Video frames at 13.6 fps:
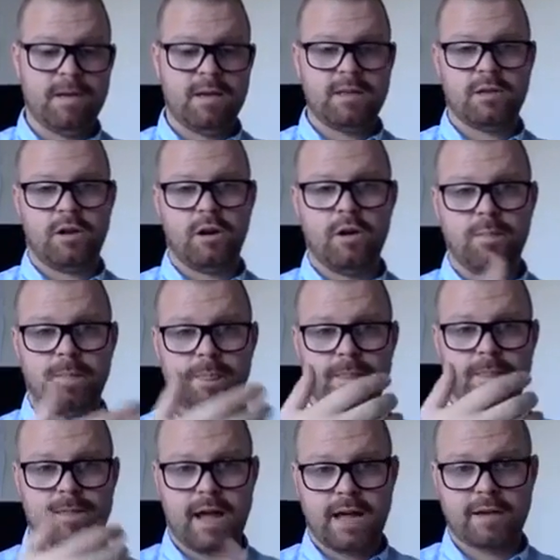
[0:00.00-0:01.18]
So
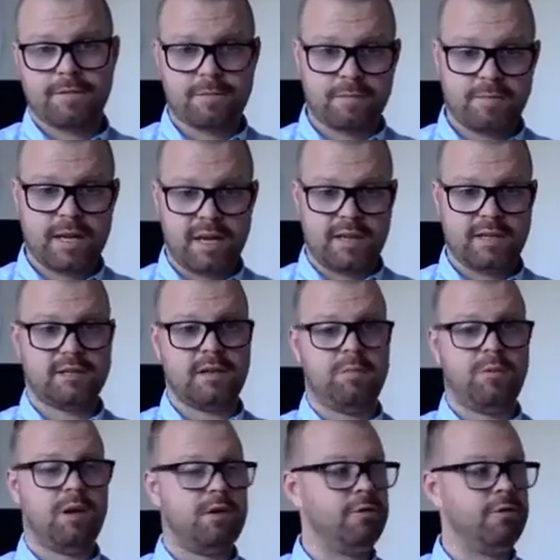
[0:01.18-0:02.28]
take it from me, someone